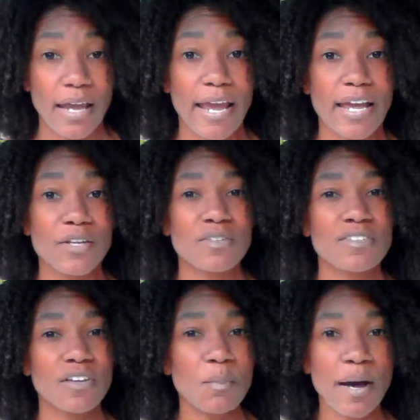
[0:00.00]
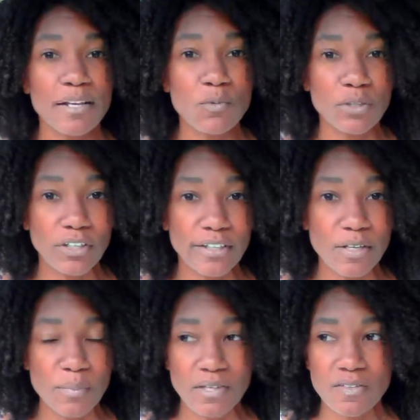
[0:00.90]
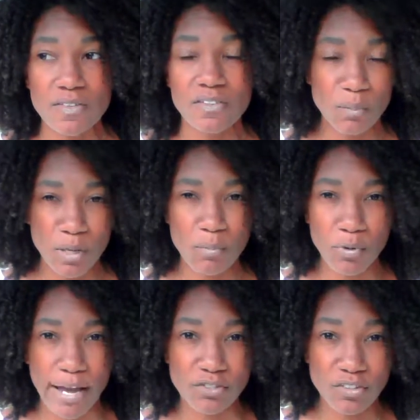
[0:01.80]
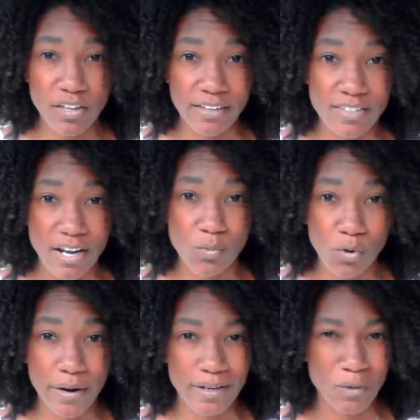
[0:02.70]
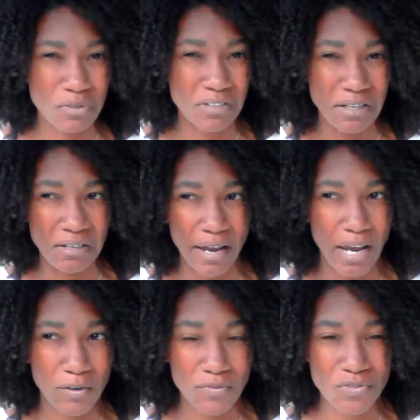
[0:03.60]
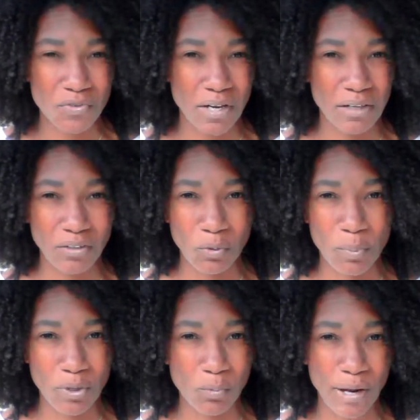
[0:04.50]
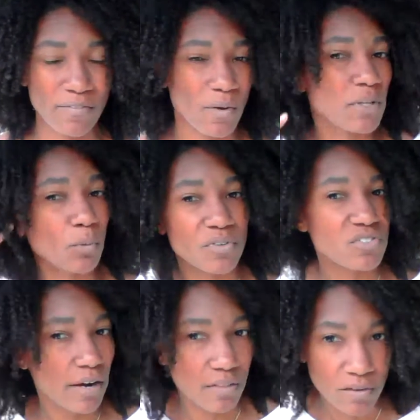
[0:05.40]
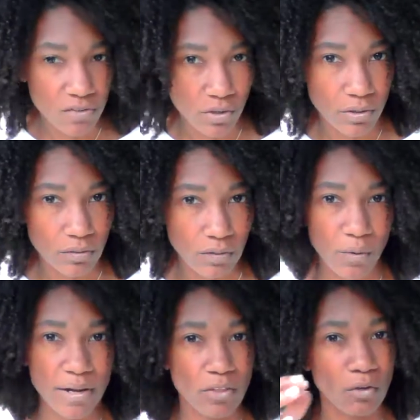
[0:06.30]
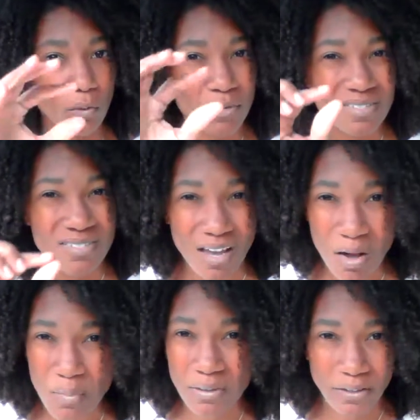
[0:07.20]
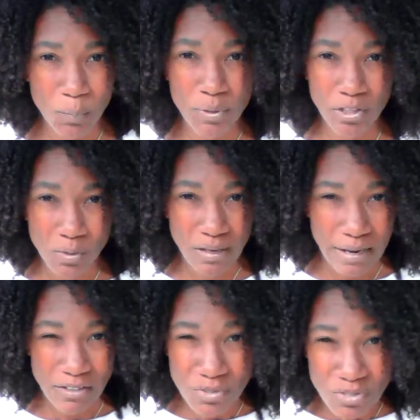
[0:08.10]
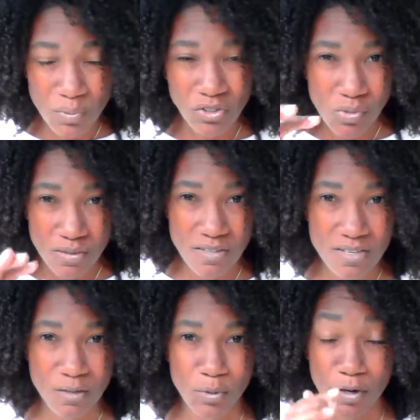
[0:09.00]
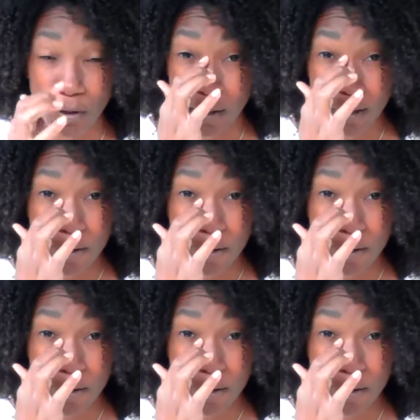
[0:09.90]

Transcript: And somebody would look at me and say, some people actually, the next day I wore it and it was like half straight, a little bit of wave. I mean, there was none of this curl. Okay, there was some, a little bit. If you squint, you can see some curl.